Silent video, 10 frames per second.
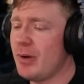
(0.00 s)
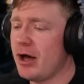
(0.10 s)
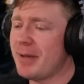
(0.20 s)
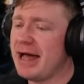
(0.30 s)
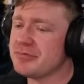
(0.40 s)

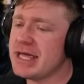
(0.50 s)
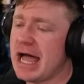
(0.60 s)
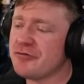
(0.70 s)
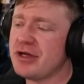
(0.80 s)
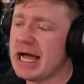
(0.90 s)
Well,
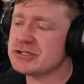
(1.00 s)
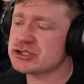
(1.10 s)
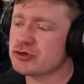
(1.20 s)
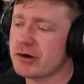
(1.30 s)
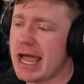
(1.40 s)
I think I
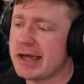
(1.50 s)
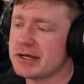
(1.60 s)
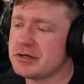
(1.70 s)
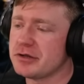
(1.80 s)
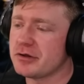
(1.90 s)
just
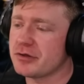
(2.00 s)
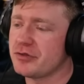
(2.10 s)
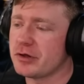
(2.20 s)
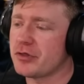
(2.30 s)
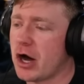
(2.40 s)
created
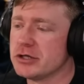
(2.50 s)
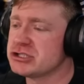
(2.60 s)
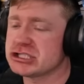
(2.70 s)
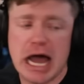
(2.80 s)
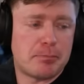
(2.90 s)
the
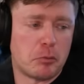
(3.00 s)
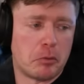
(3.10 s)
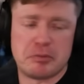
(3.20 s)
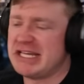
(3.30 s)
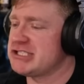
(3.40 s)

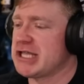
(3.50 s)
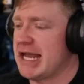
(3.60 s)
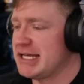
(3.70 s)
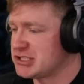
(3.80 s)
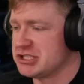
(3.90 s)
unstoppable beast
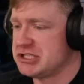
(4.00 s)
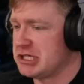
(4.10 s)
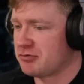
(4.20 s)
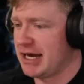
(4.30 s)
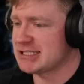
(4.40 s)
that is the
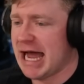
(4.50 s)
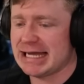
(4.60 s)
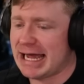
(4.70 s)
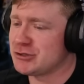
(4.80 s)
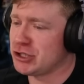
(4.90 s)
D-Rex.
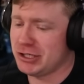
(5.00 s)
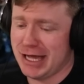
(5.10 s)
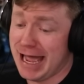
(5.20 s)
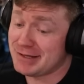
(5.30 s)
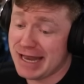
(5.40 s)

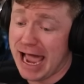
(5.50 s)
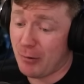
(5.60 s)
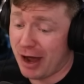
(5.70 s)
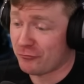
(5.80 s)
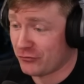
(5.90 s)

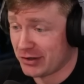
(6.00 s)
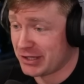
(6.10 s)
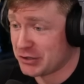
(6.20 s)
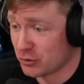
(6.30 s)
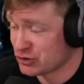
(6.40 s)
Now I
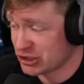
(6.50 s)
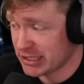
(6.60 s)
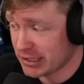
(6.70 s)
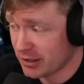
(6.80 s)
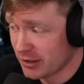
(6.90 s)
really don't
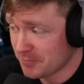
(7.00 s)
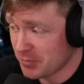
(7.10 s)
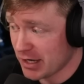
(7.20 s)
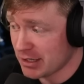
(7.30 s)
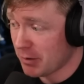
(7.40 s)
see
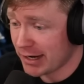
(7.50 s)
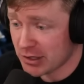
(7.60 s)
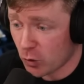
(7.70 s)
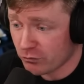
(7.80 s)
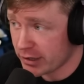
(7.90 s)

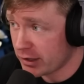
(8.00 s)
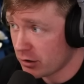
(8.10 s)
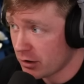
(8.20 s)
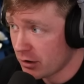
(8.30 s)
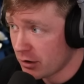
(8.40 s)
anybody over here